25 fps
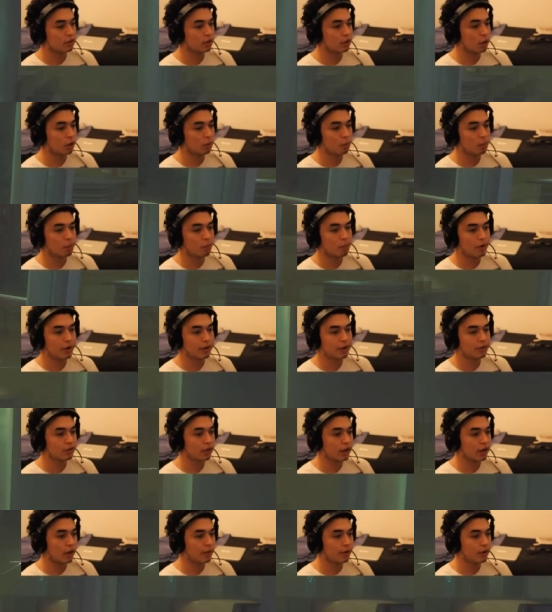Double
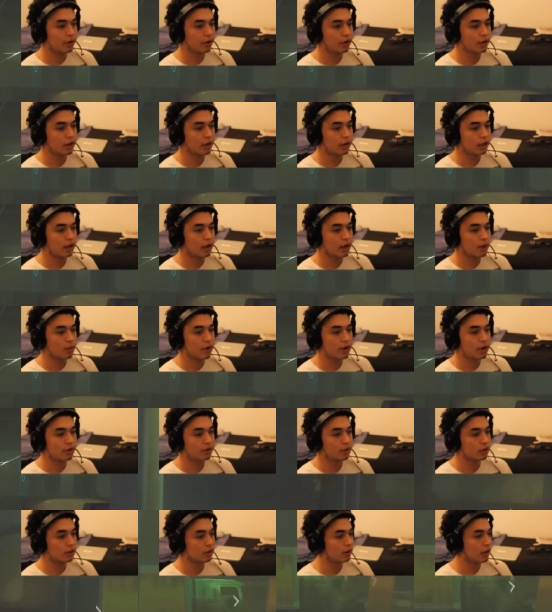points. Okay, we don't need that.
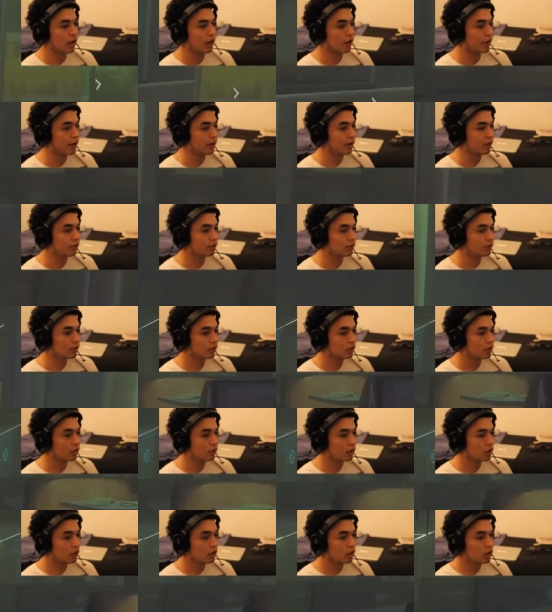Where's he? There he is.
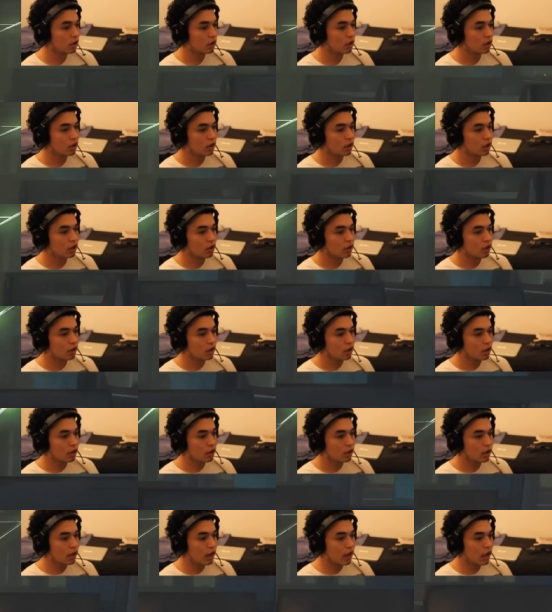
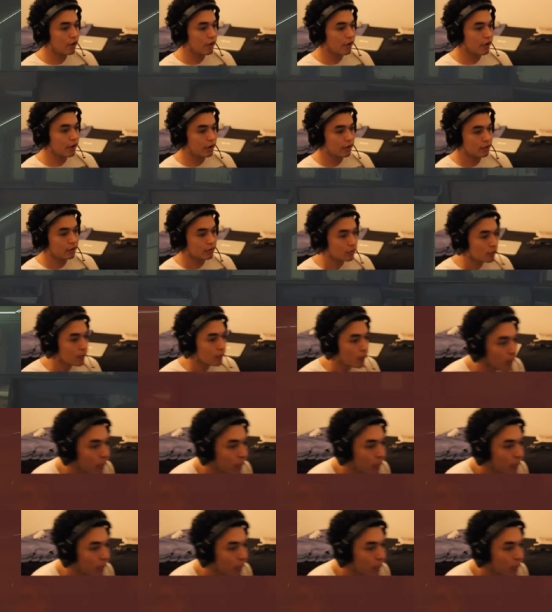There he is.